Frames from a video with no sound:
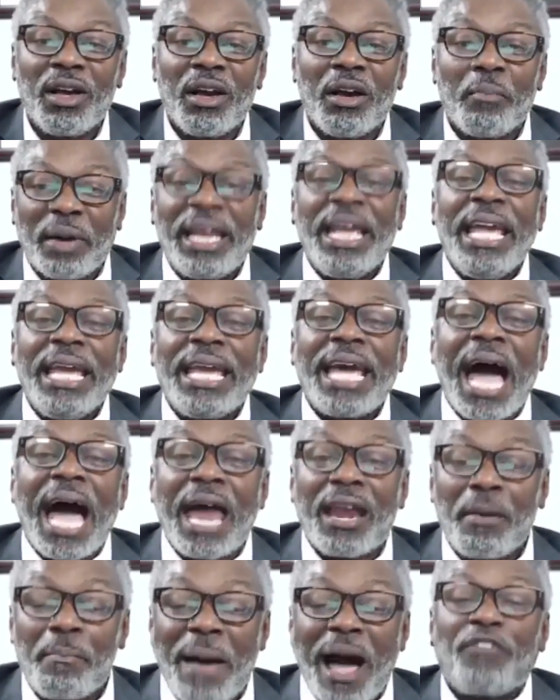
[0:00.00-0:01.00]
but he got
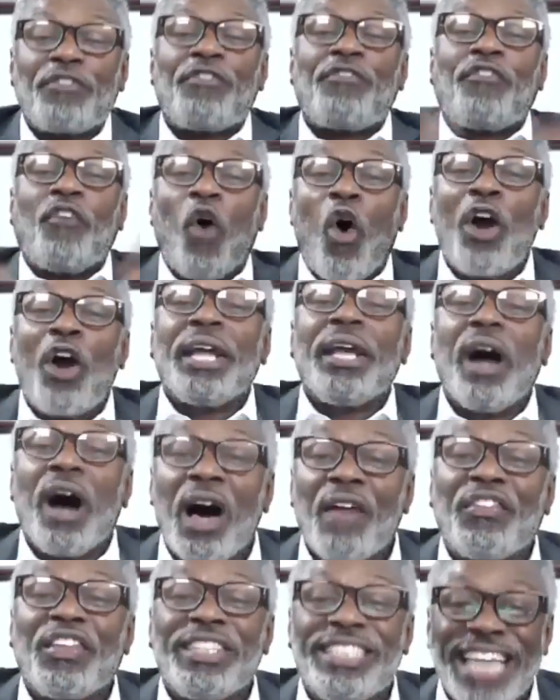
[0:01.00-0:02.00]
about 40
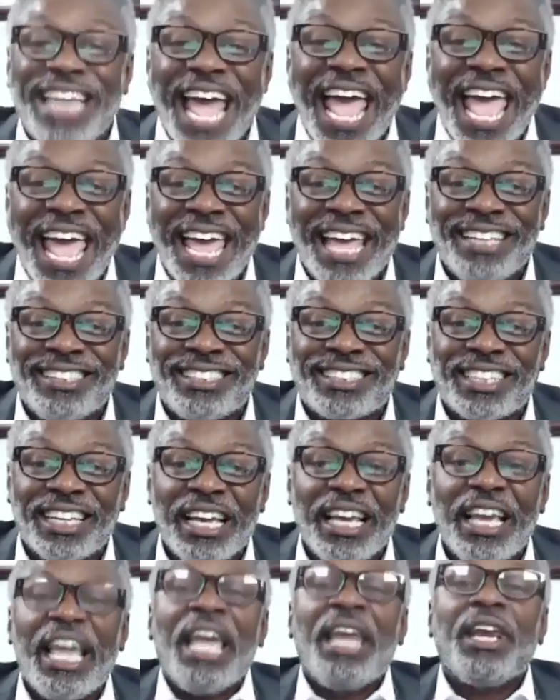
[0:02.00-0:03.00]
other dads
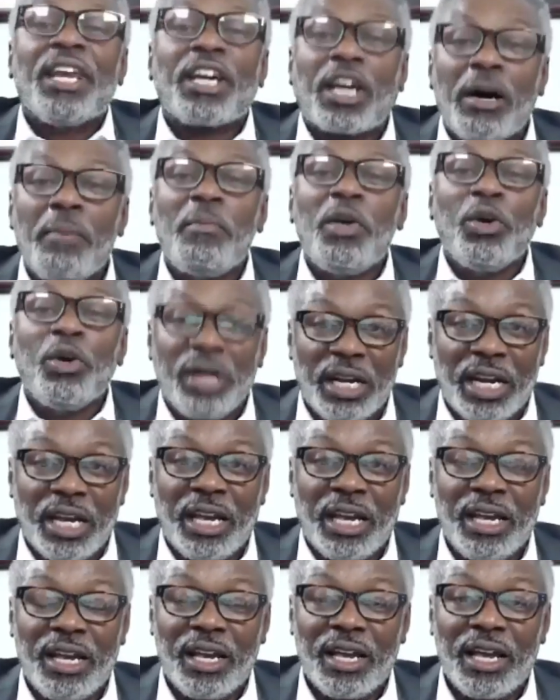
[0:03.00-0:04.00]
in the
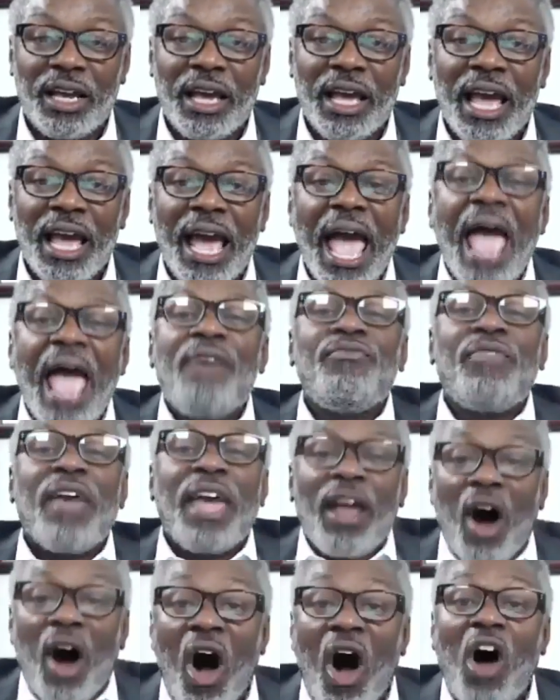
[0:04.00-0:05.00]
community, and they
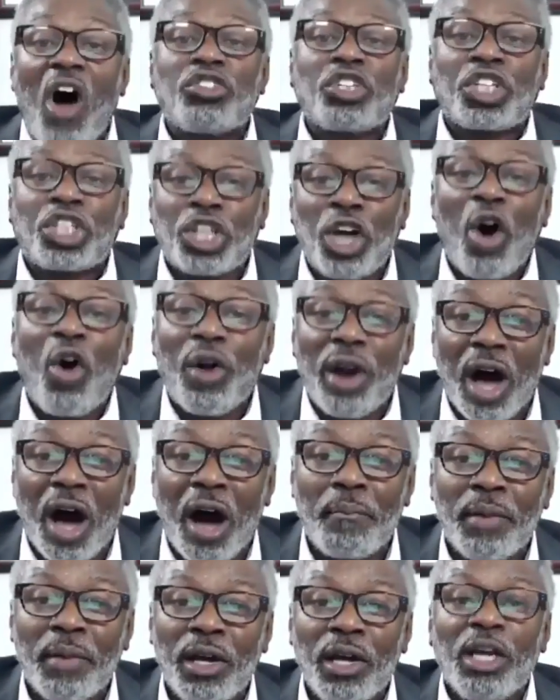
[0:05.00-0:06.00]
all showed
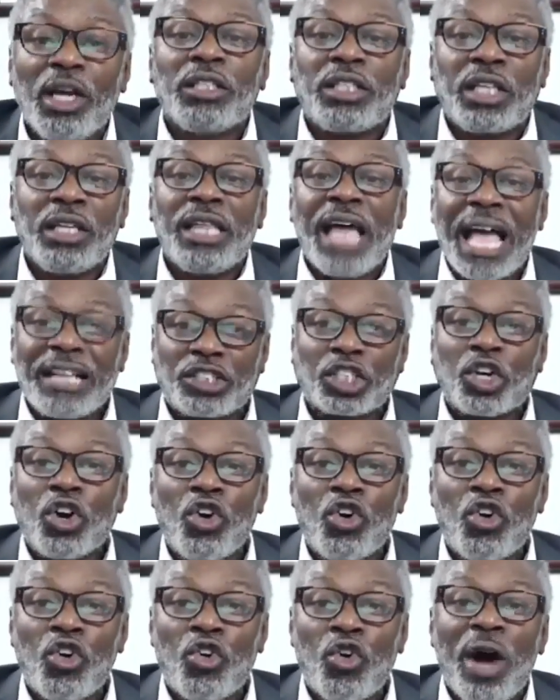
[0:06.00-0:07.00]
up to that
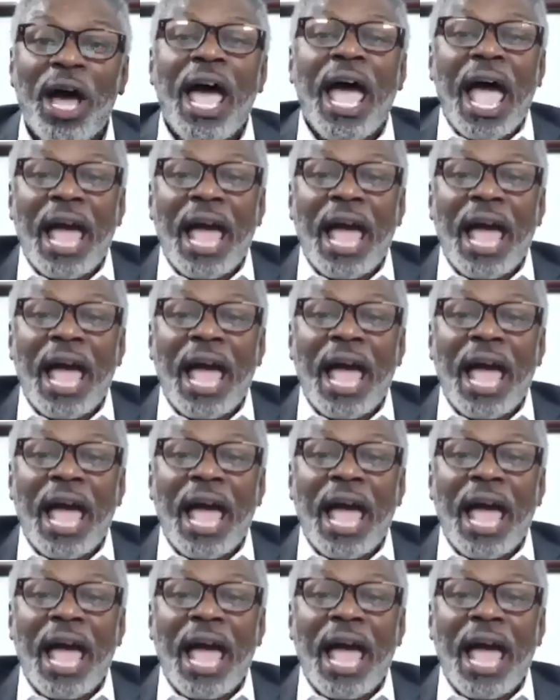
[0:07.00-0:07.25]
school.